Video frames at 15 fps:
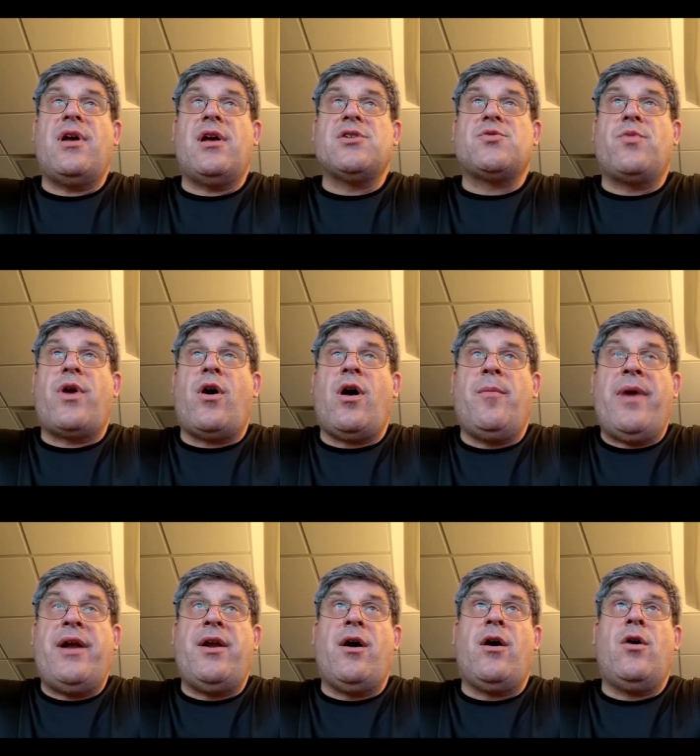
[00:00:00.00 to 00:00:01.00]
as we all
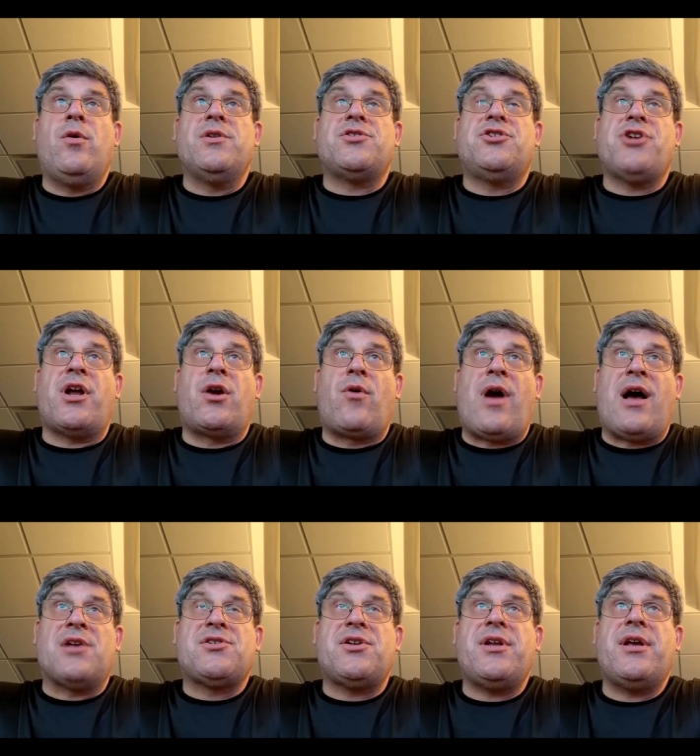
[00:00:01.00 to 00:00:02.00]
may know, is
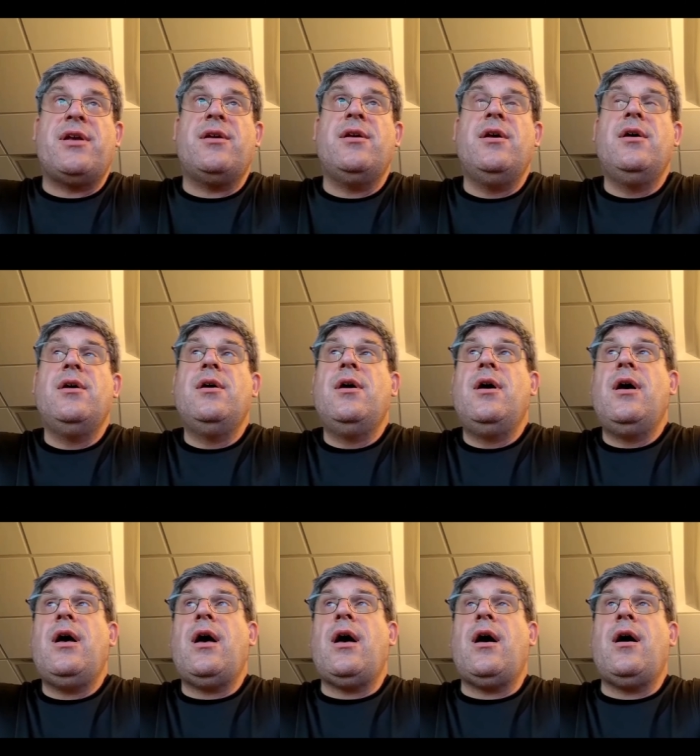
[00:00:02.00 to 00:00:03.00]
generosity.
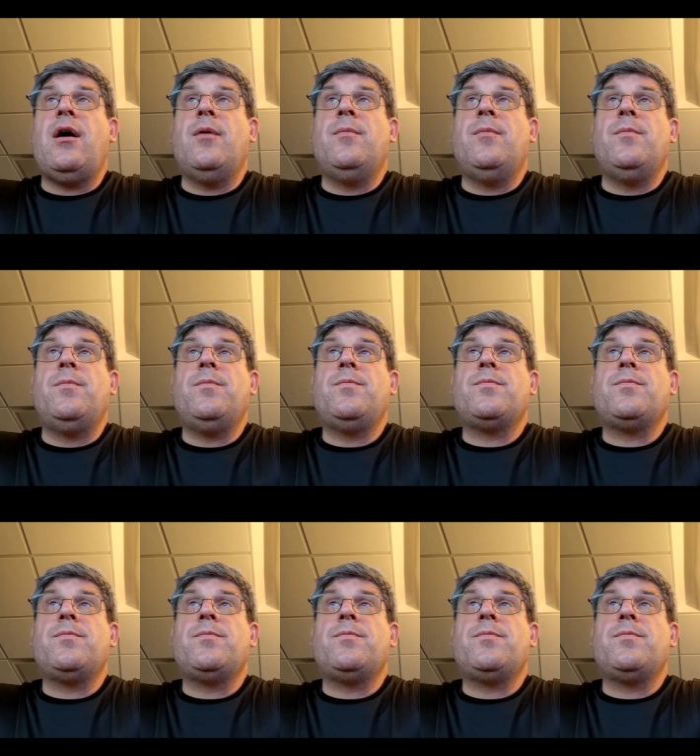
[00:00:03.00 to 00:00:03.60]
Um,